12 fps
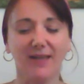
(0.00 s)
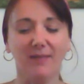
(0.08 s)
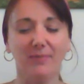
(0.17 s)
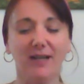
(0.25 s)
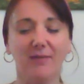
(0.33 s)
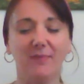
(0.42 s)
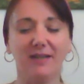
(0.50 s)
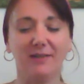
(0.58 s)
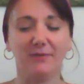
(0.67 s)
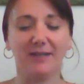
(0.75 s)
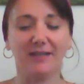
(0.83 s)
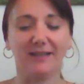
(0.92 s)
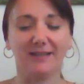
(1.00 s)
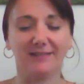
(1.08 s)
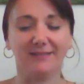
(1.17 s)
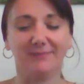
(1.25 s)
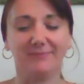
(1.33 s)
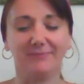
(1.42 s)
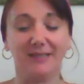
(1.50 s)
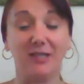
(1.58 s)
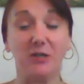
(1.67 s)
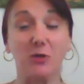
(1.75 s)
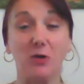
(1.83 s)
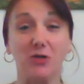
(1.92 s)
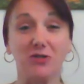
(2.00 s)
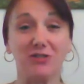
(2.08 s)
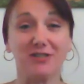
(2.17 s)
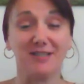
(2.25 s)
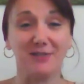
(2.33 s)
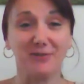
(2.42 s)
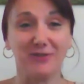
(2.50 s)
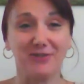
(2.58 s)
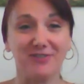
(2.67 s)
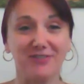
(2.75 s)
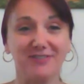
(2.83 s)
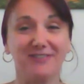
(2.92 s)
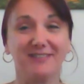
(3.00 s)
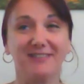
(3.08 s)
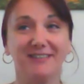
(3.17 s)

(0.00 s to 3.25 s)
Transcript: becoming aware, being consciously conscious,